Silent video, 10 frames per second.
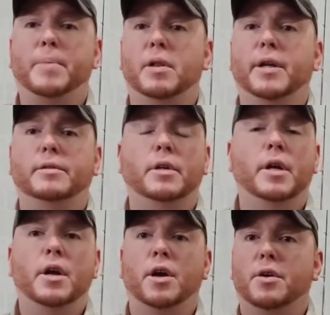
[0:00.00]

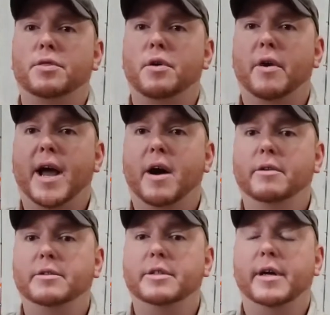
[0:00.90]
pulling or throwing
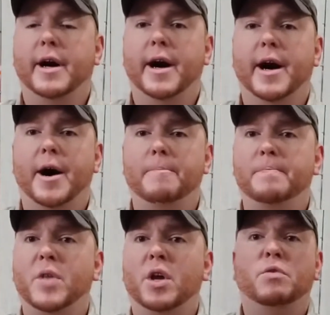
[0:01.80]
out
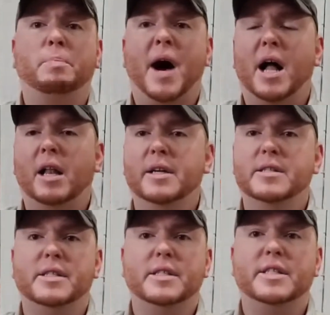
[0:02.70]

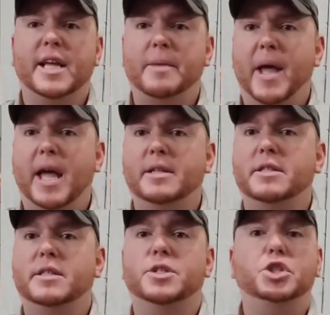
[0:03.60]
rapalas and stick
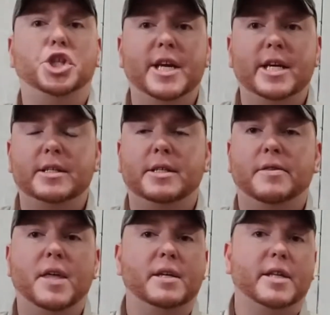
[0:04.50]
baits and jigs
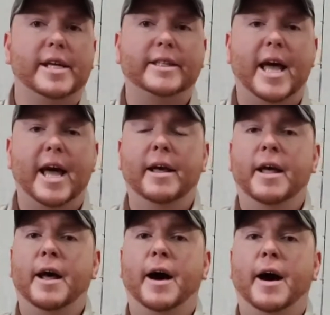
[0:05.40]
and things like
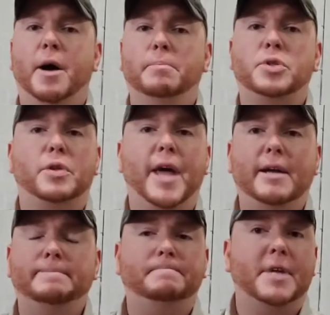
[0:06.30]
that. So
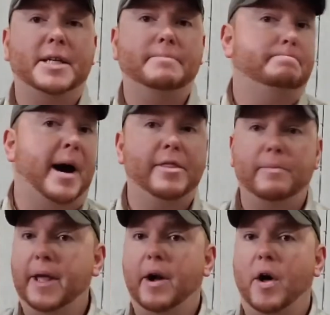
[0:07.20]
that doesn't
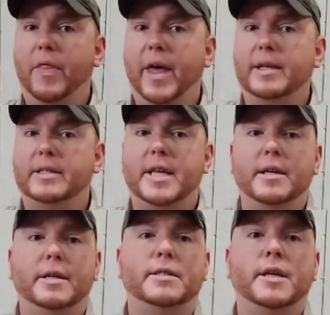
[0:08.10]
bother me at all that it
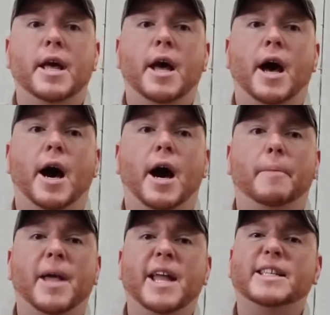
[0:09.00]
sinks.
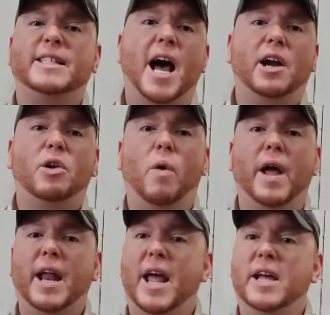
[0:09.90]
It is not
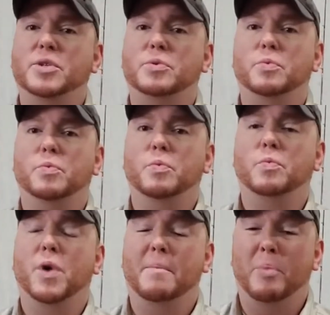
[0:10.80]
quite as
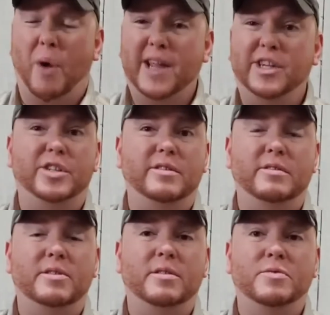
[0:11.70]

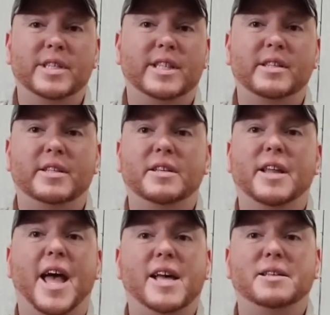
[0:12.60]
abrasion
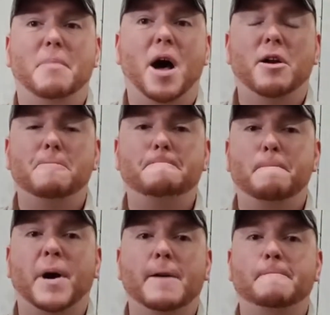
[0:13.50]
resistant as
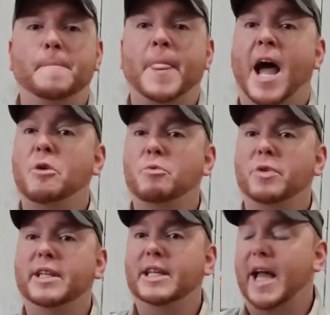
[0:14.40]
mono, but I
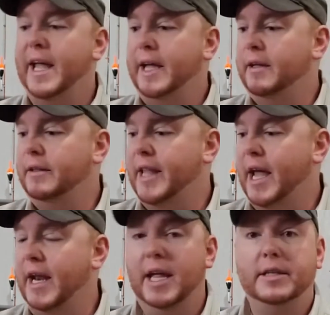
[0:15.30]
really like
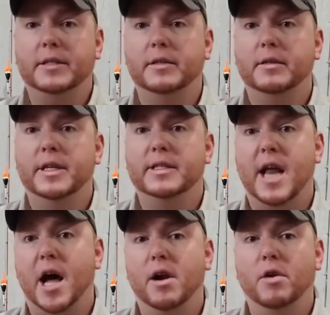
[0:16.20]
that it
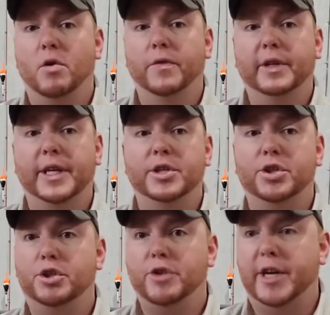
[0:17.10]
is not overly
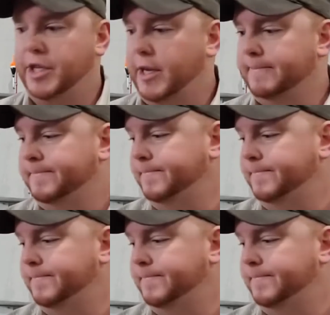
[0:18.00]
stretchy.